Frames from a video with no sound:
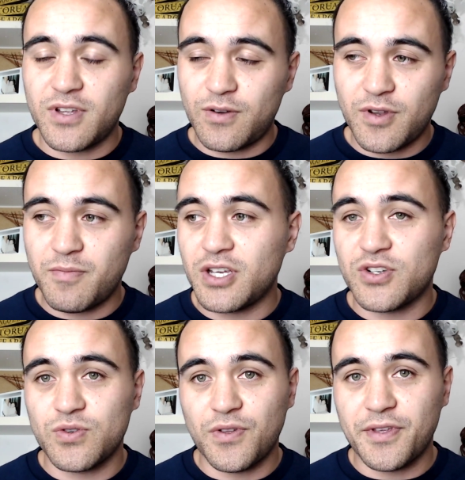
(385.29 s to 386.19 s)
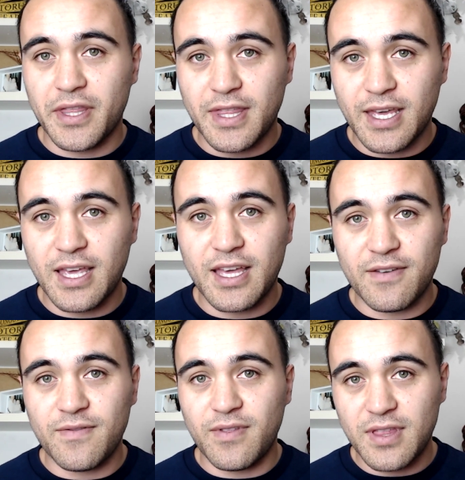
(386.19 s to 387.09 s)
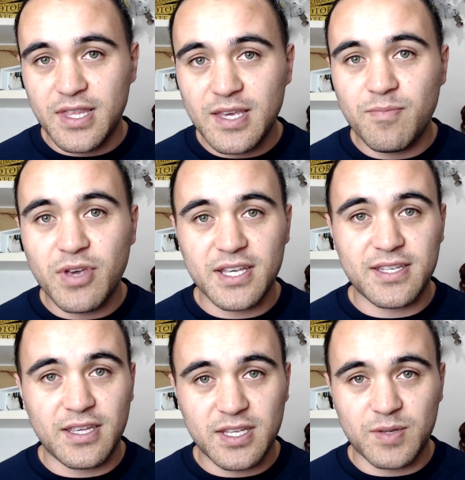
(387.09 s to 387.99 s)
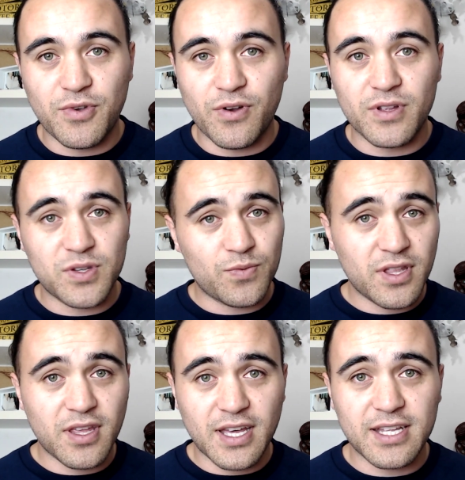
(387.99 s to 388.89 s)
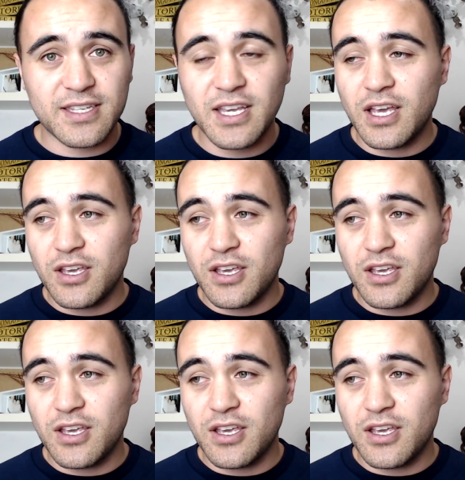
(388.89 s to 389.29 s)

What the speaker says: I want to make sure that they have the best experience, whether that's,